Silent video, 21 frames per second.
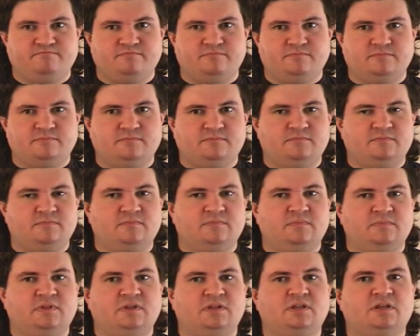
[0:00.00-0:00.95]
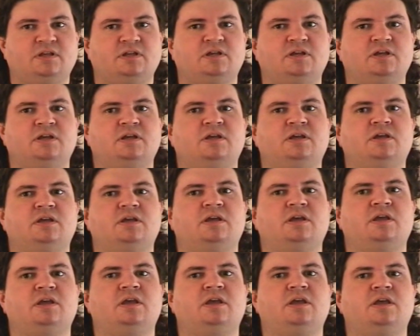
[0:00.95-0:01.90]

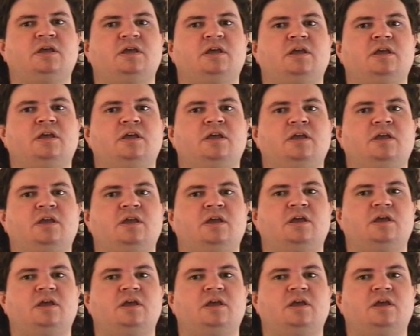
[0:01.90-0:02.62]
Nobody speaks.